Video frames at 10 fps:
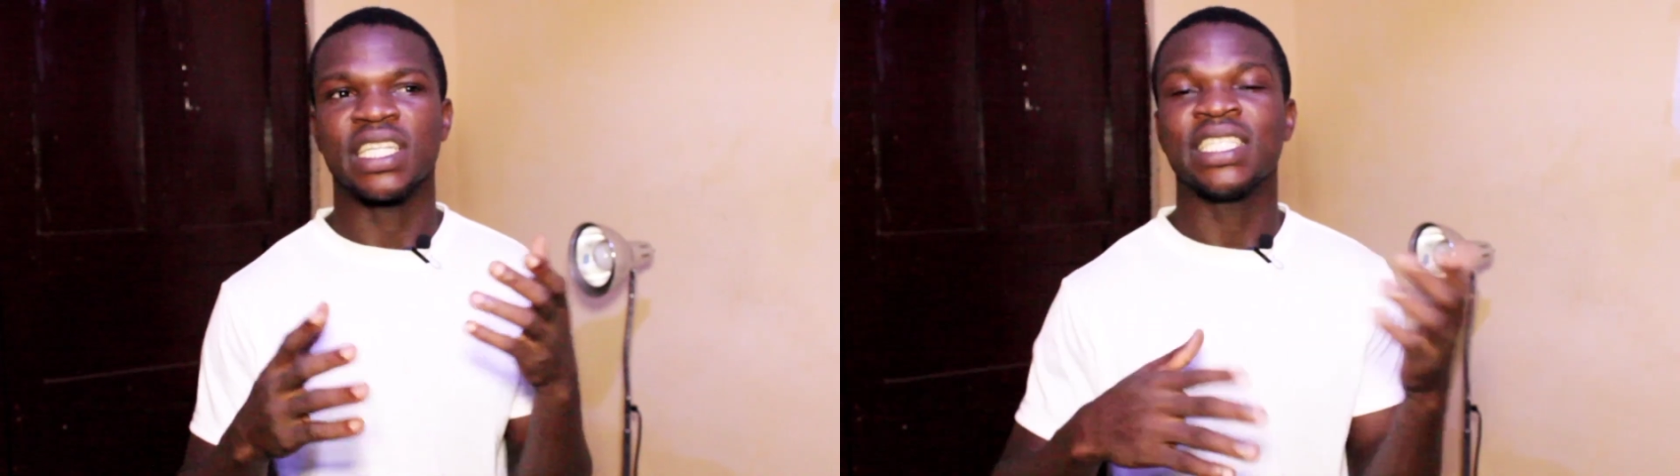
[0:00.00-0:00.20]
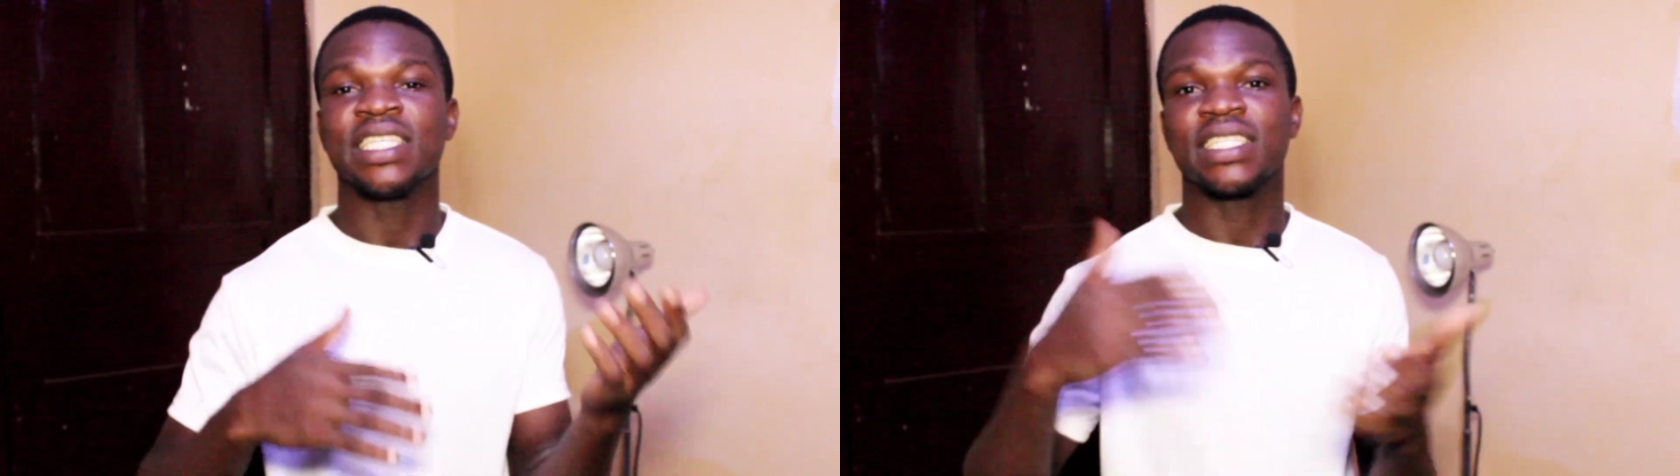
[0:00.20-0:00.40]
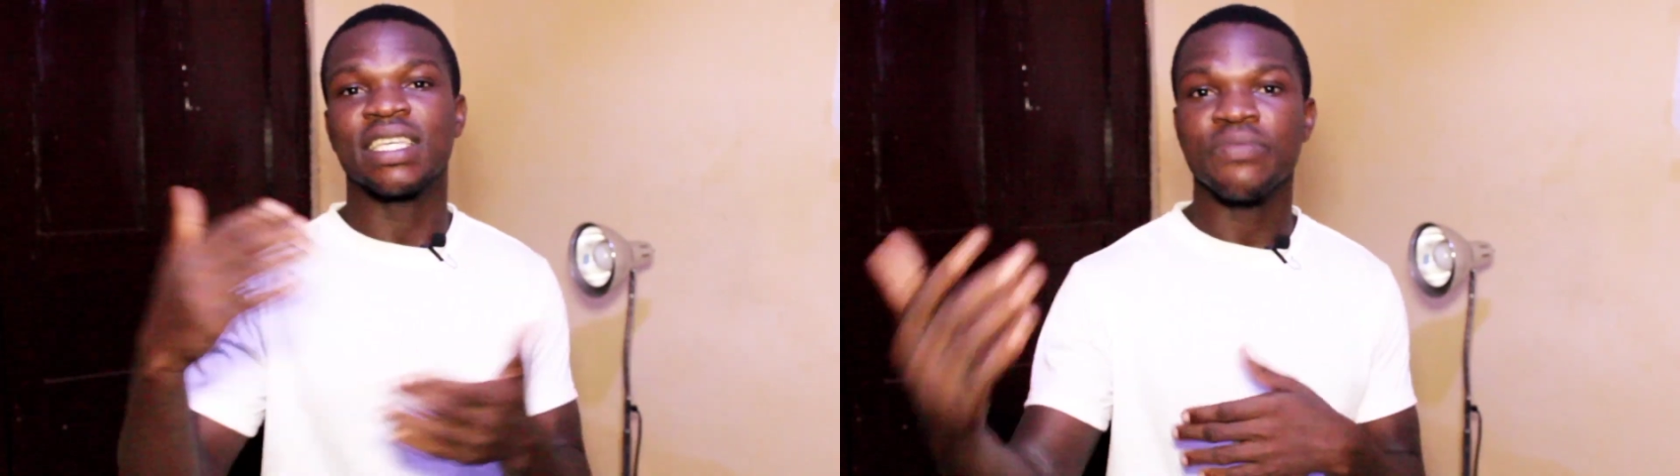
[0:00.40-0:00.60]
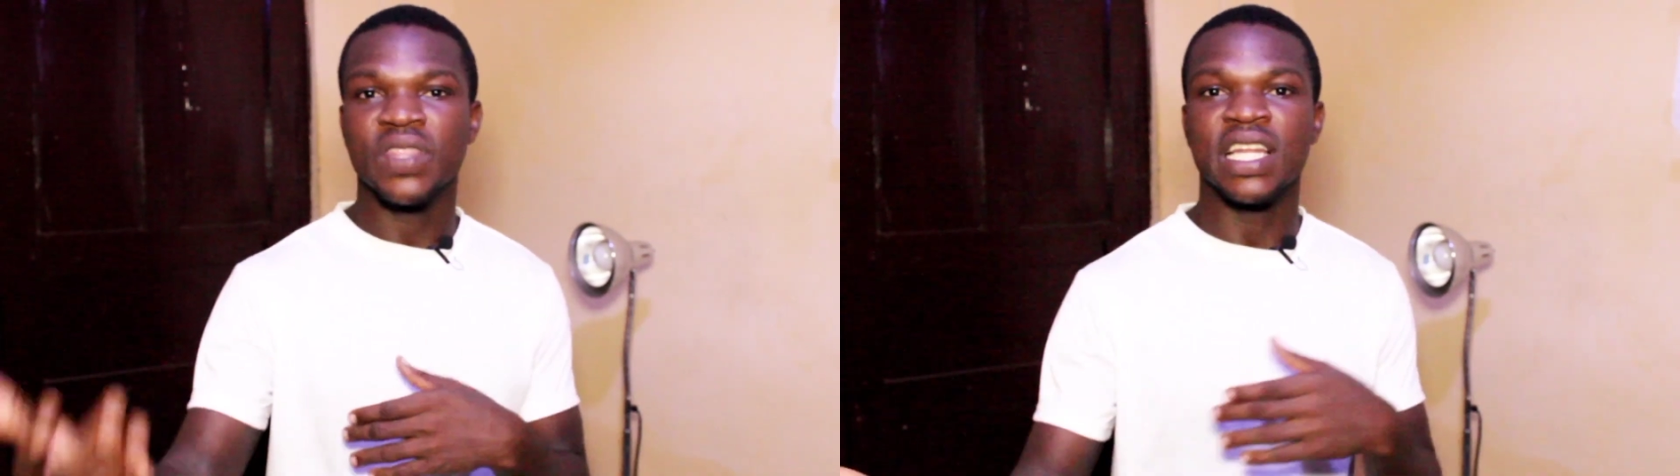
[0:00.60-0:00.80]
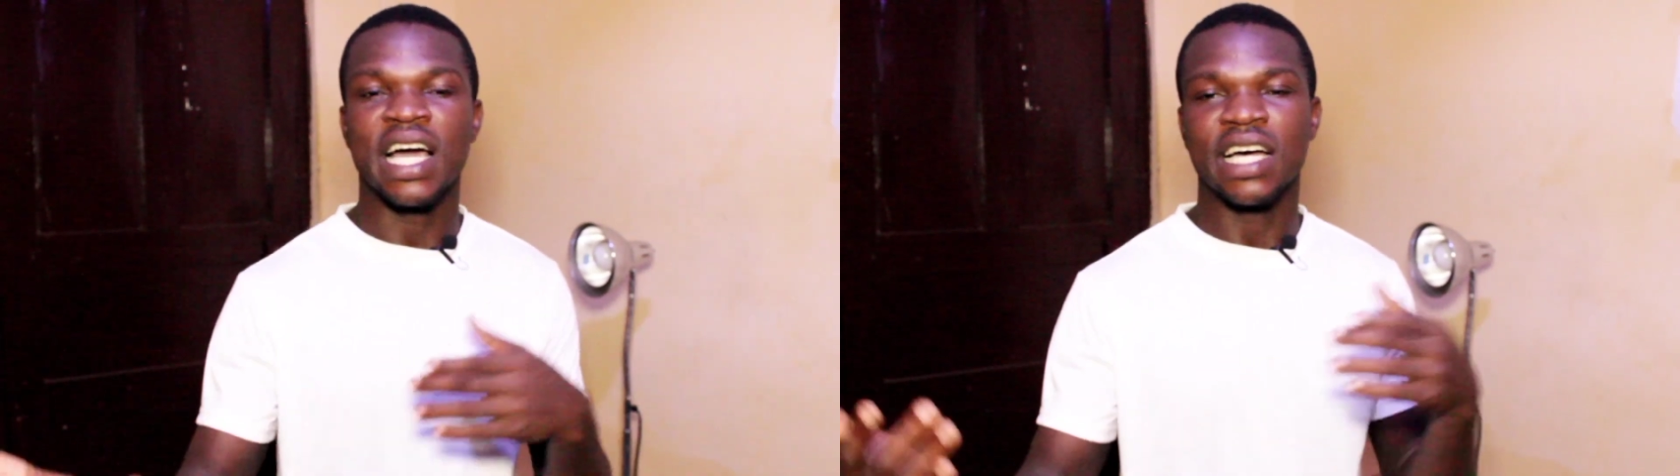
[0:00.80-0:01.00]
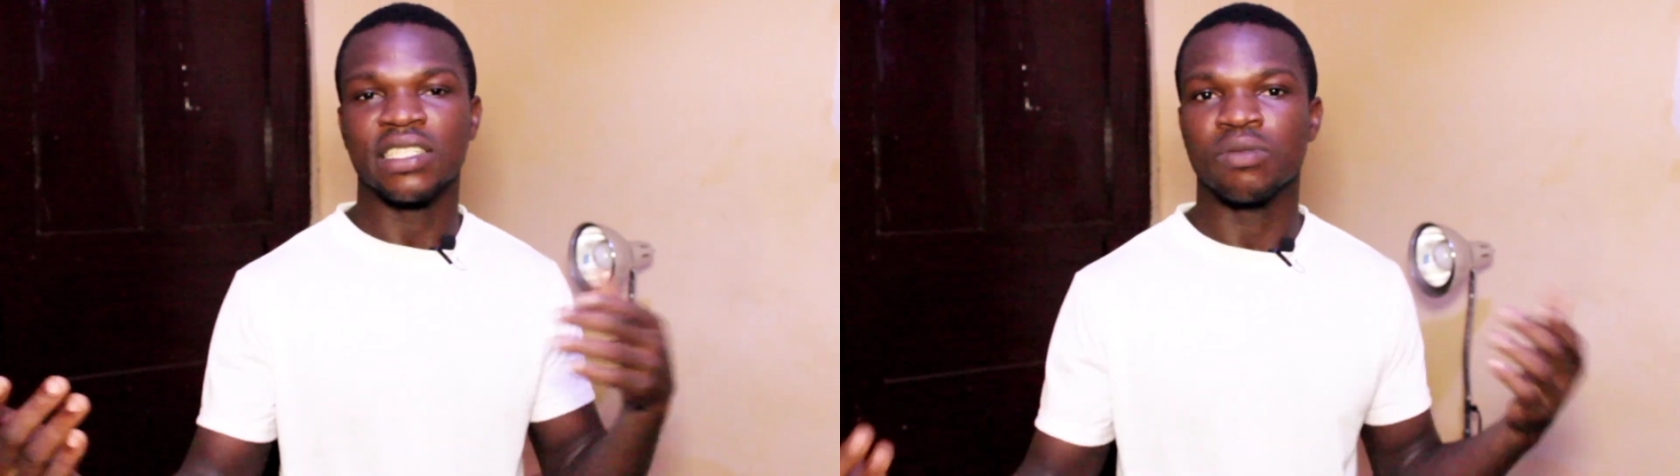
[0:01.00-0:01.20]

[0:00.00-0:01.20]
It's the same thing as